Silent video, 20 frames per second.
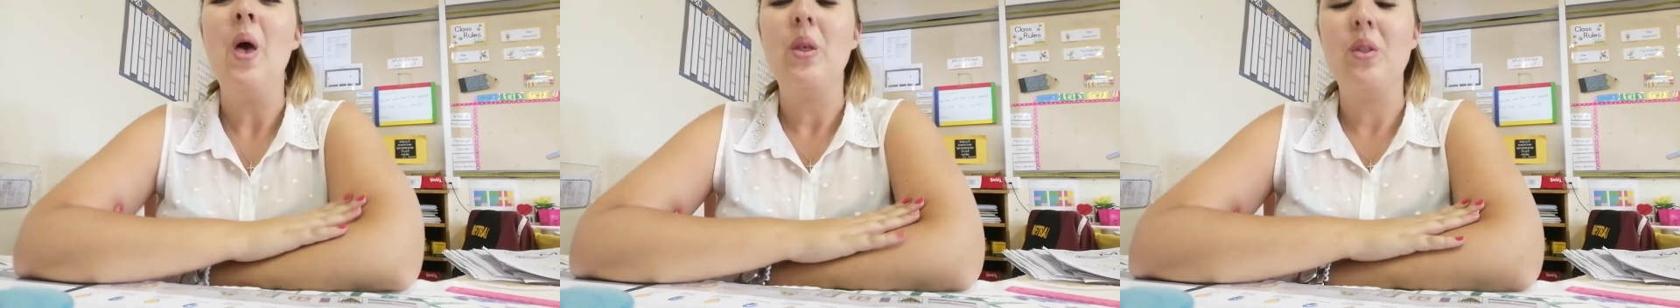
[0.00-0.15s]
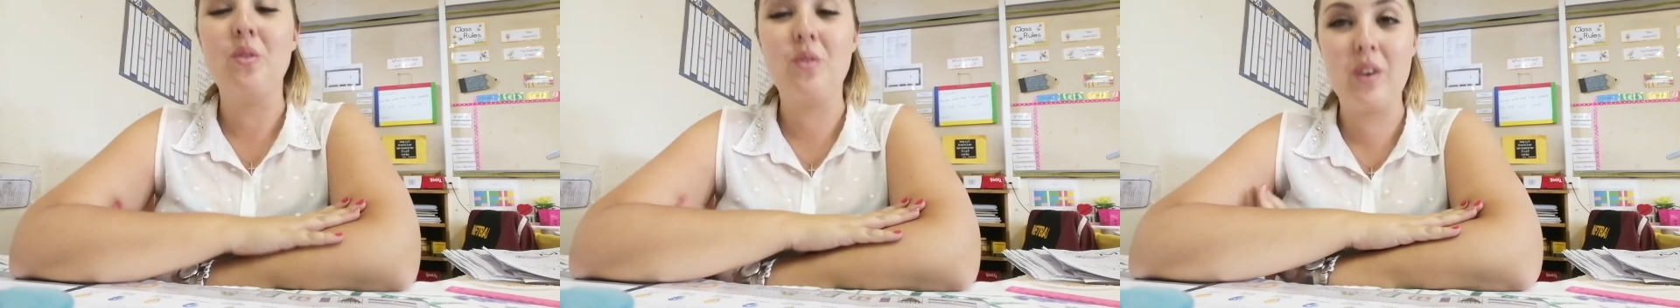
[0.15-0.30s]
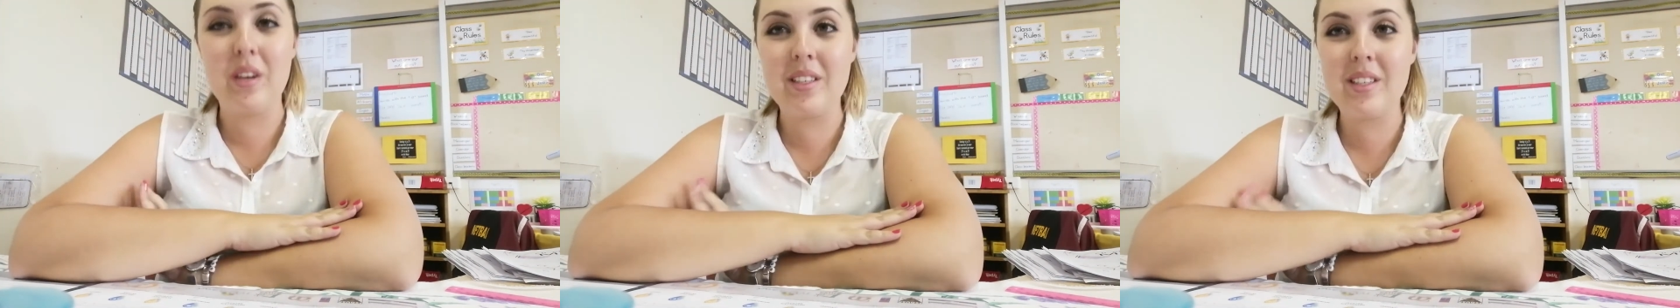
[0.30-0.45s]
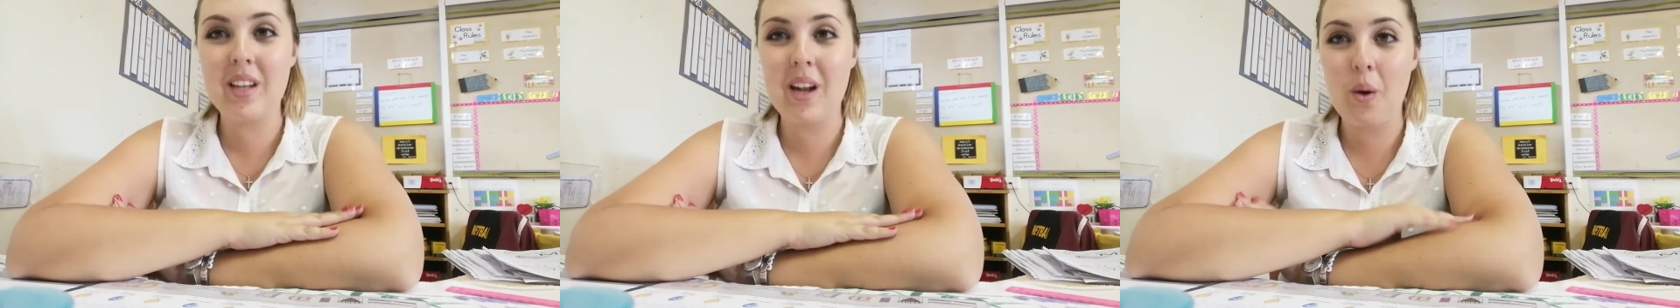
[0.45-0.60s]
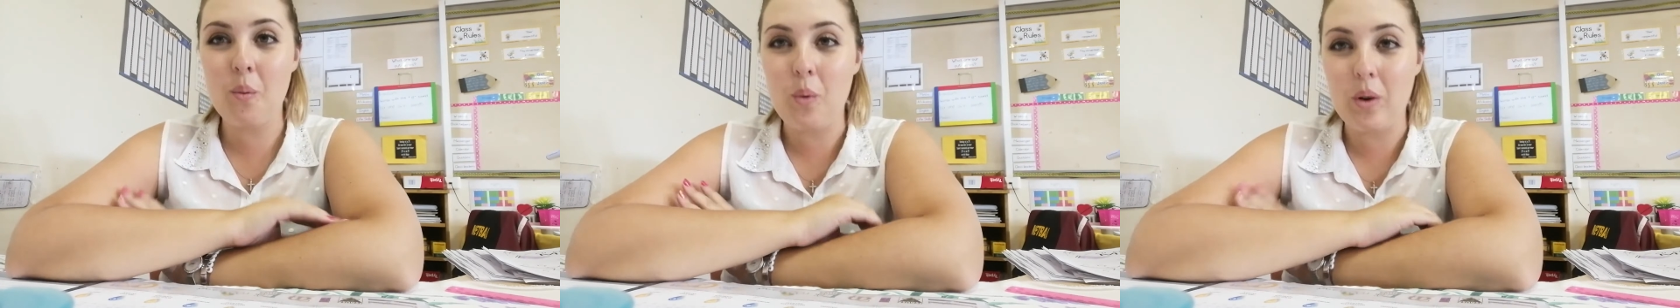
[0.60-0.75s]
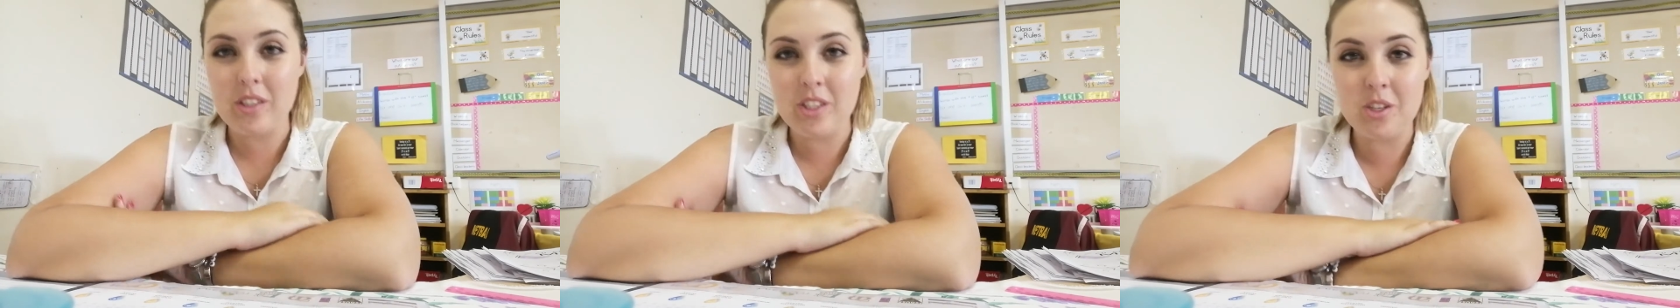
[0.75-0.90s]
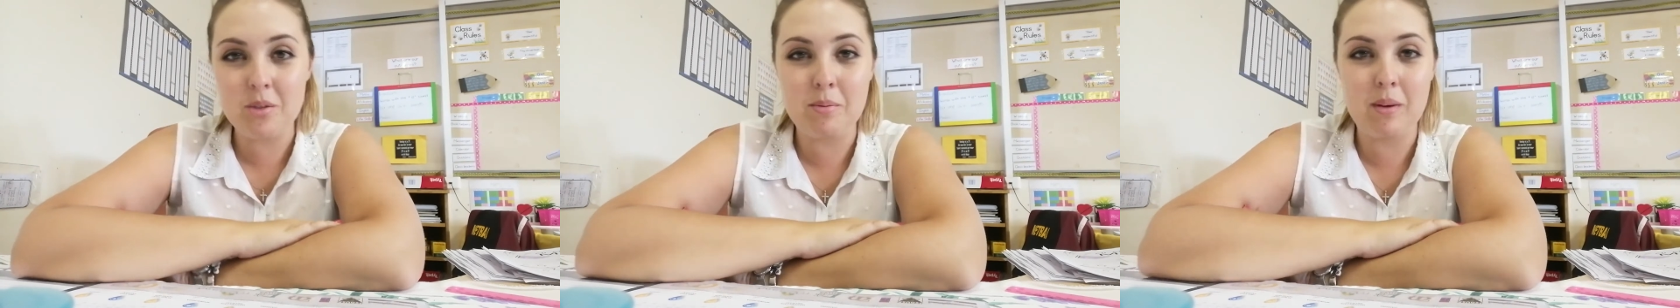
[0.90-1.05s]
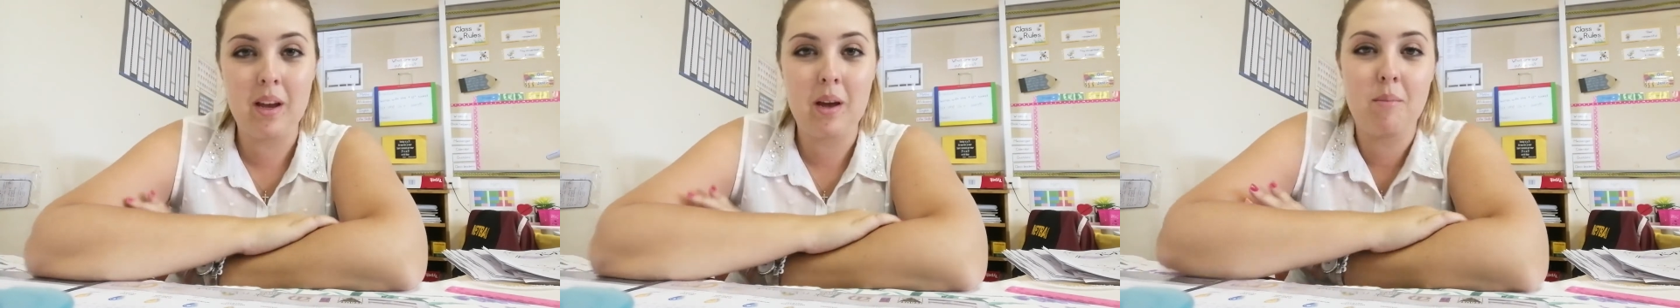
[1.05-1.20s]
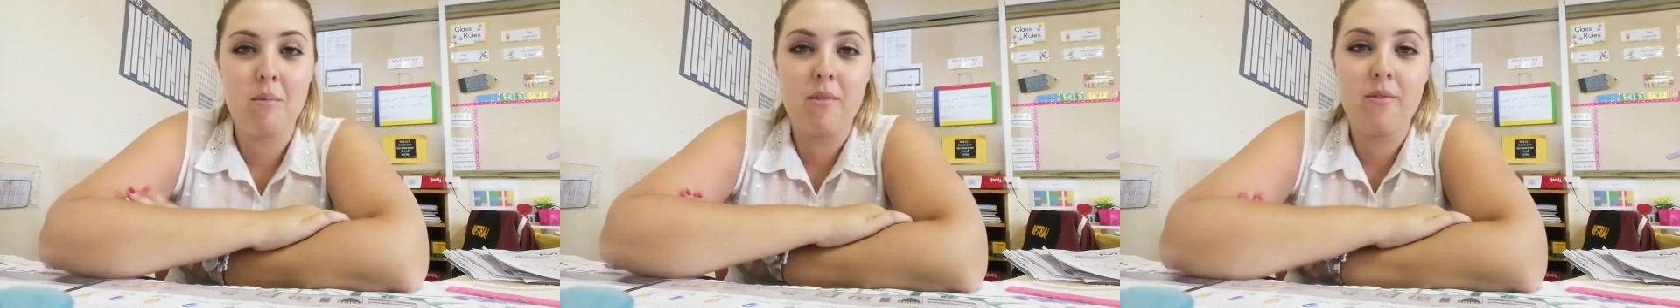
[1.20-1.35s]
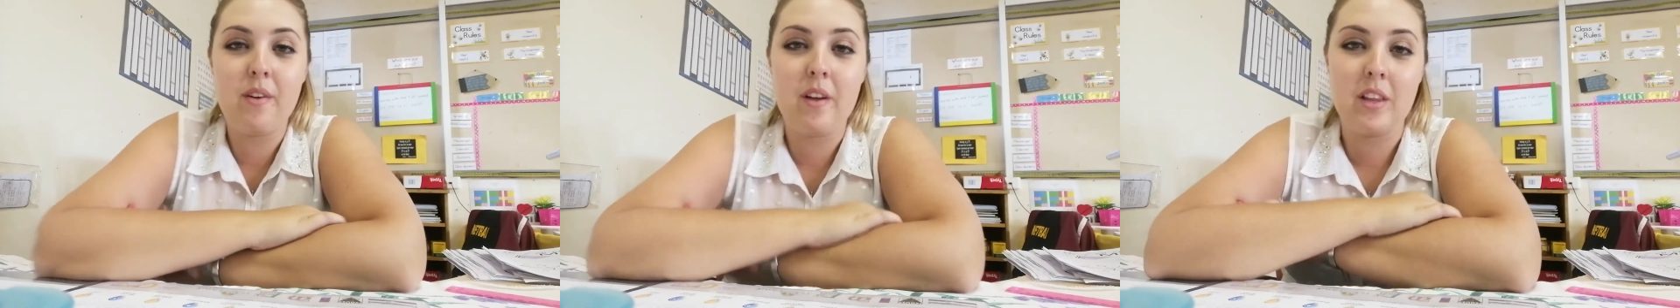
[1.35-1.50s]
The reason I wanted to
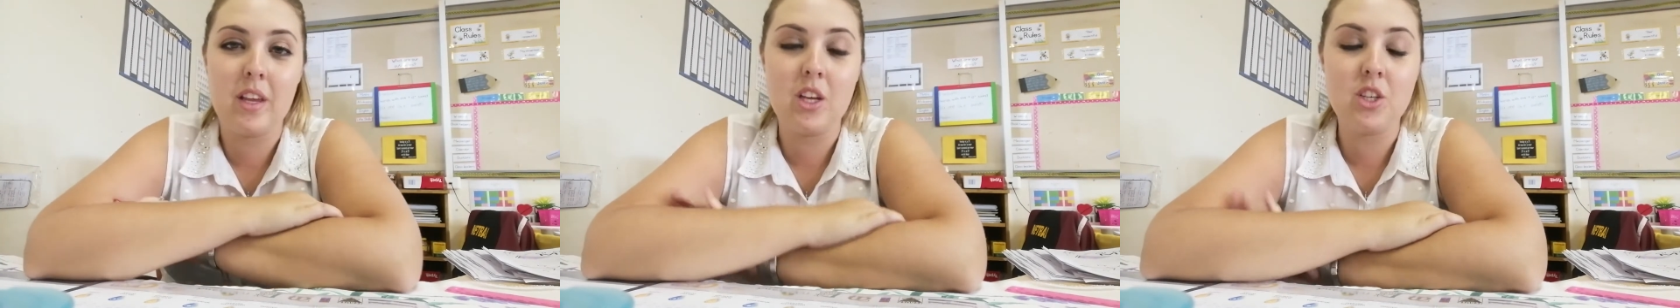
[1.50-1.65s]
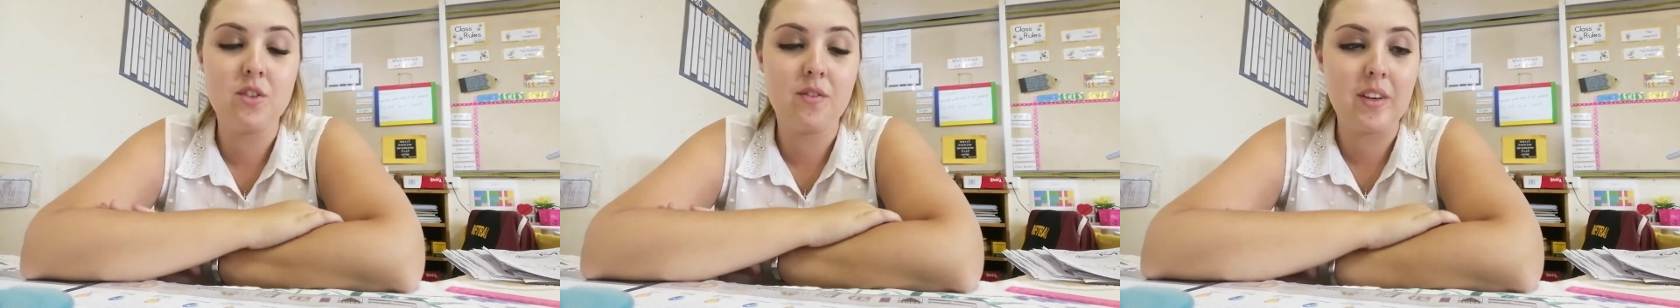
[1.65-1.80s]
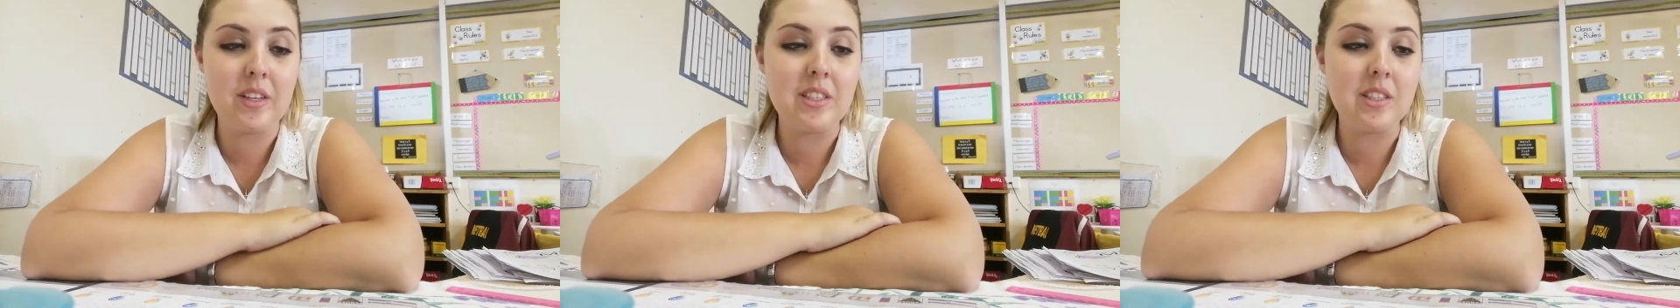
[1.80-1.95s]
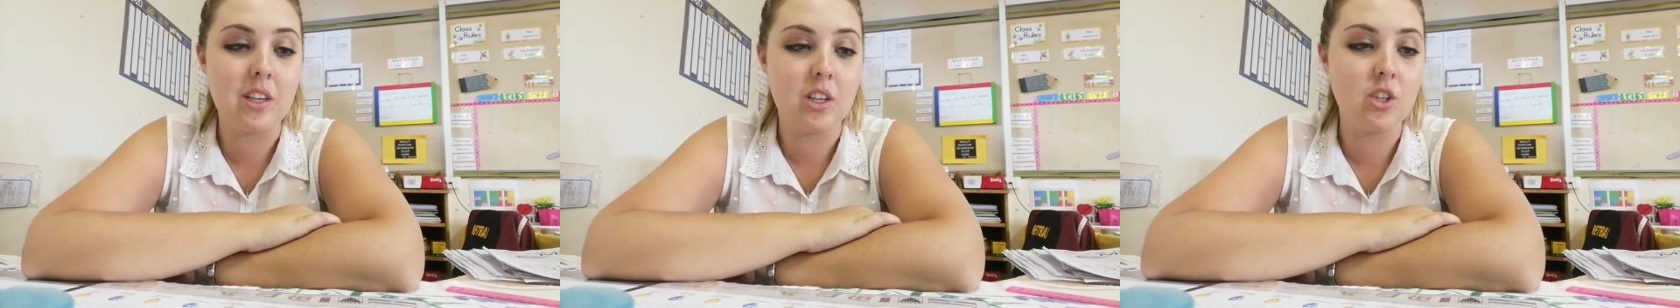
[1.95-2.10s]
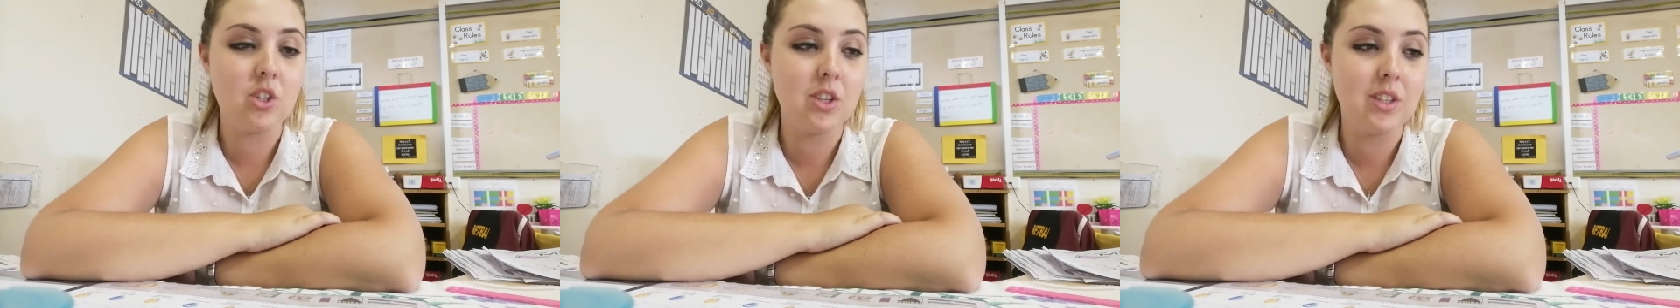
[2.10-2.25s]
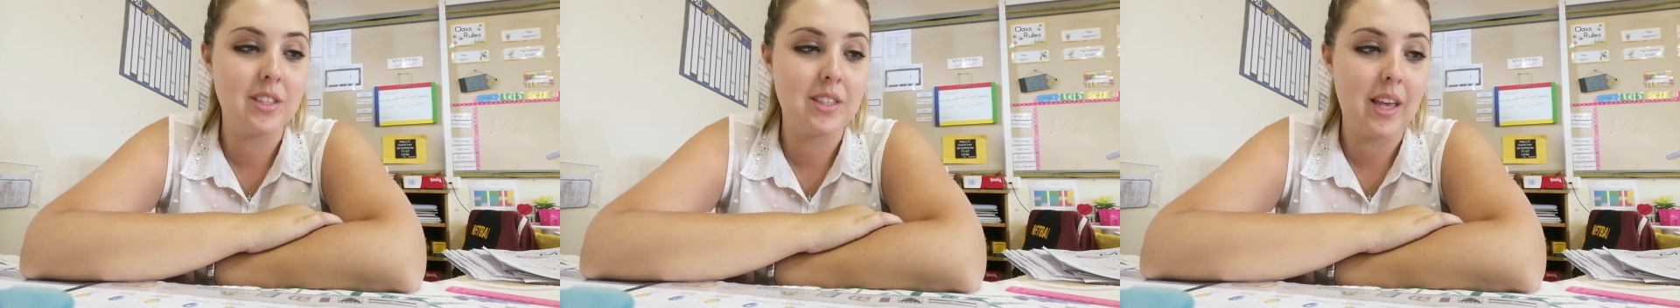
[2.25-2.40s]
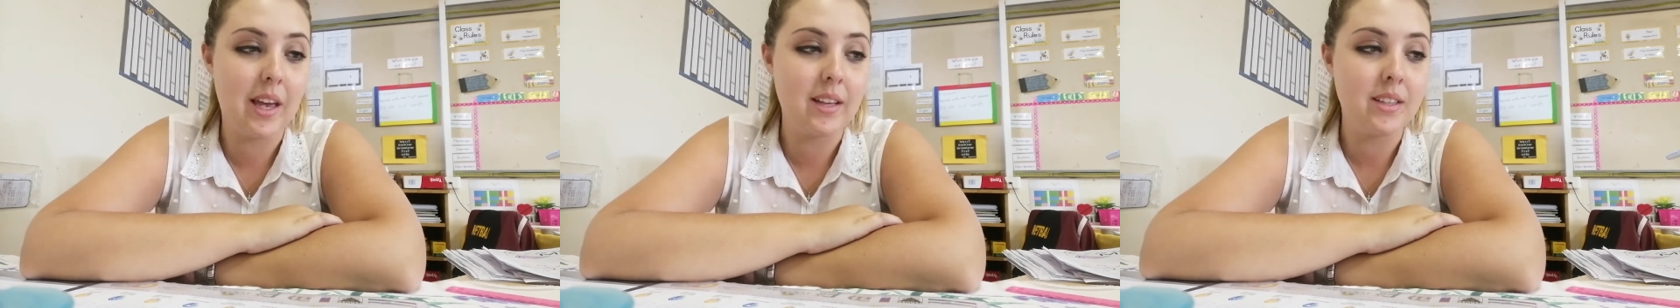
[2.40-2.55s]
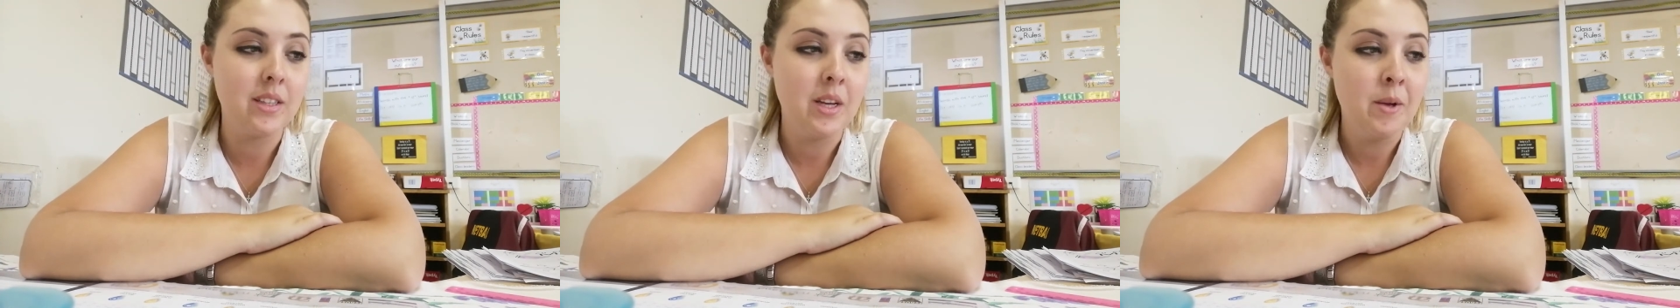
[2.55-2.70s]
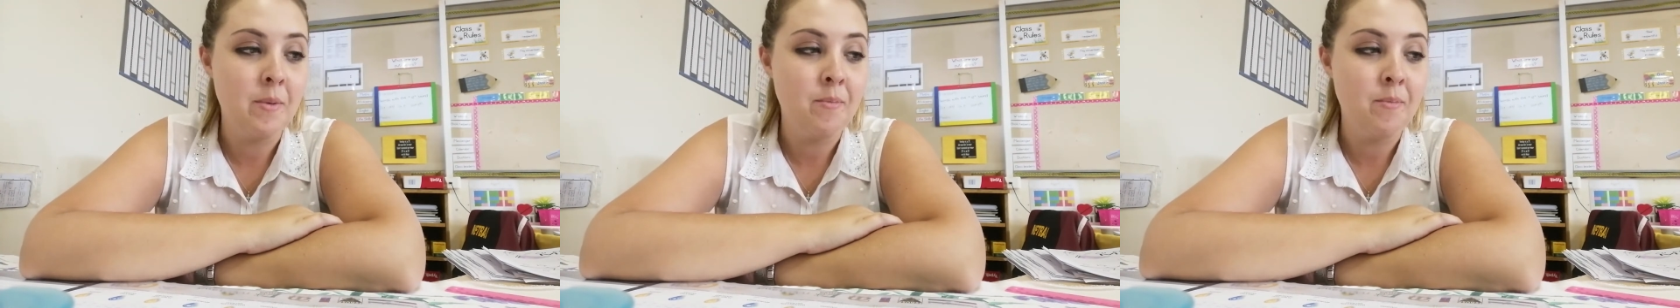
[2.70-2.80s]
become a foundation phase teacher is that